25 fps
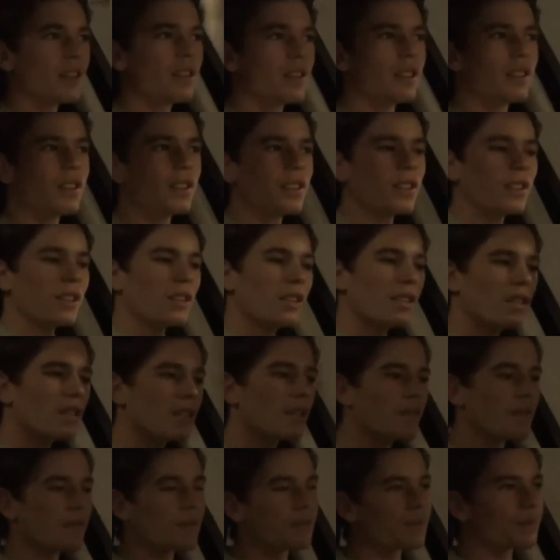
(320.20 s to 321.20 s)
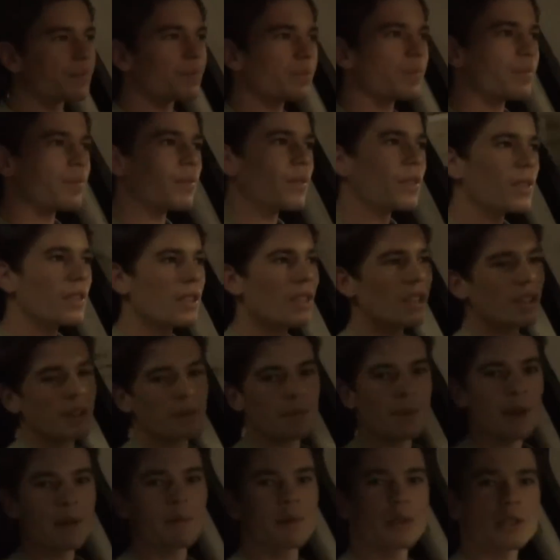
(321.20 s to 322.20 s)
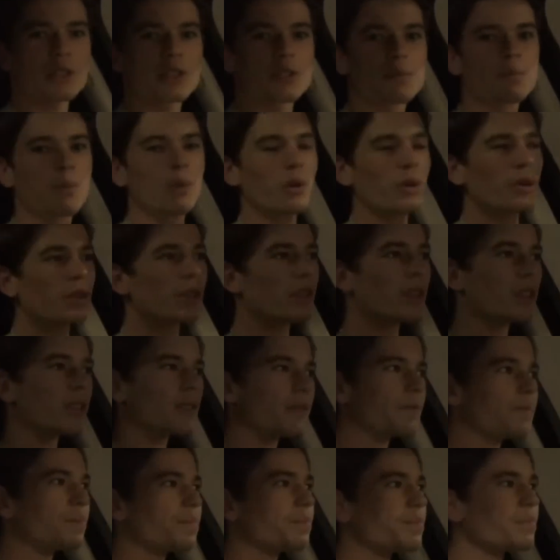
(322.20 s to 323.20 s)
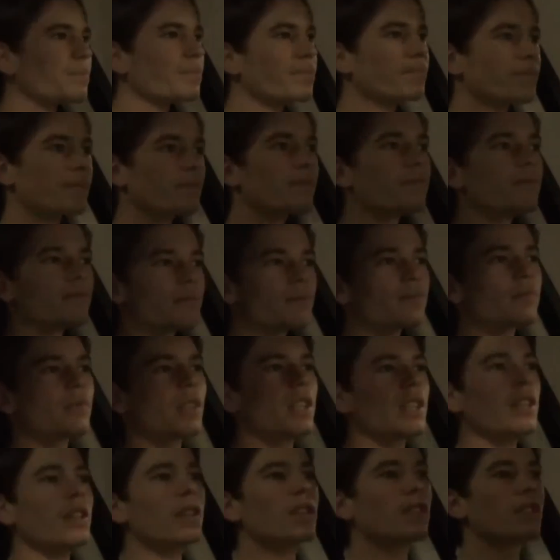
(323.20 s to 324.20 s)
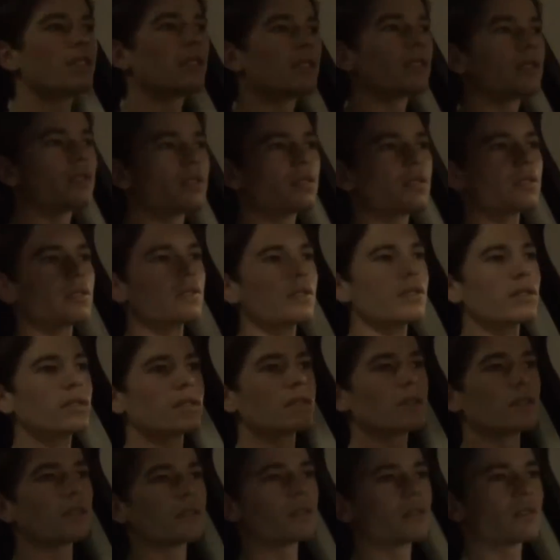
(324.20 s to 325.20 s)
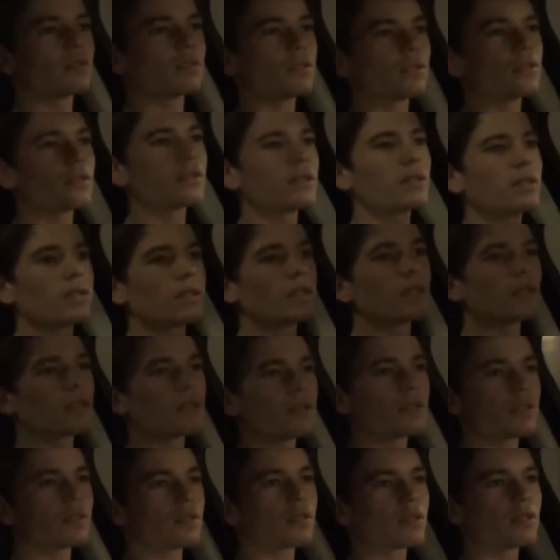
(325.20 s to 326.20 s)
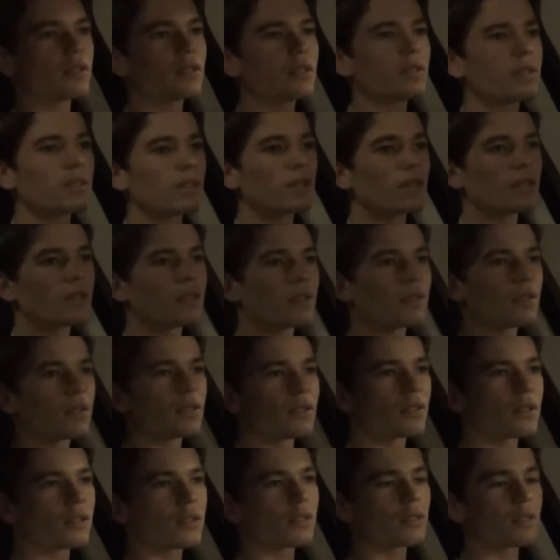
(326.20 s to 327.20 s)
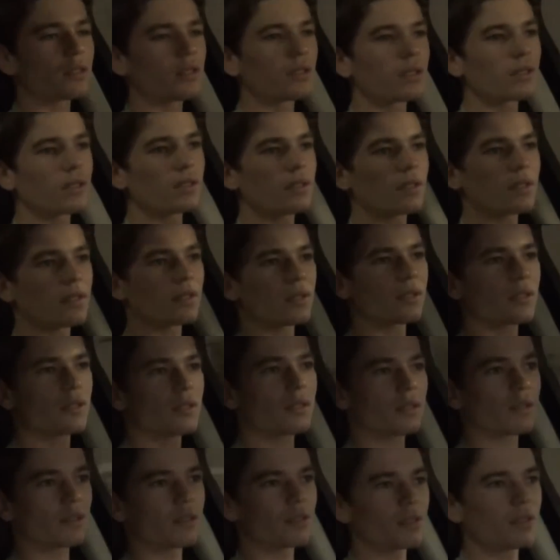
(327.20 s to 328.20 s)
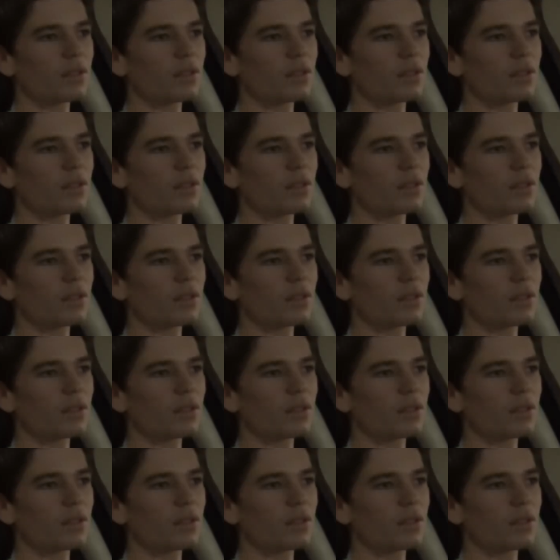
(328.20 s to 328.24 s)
Yeah, but I prefer the sport because it's more dynamic. If you put here, now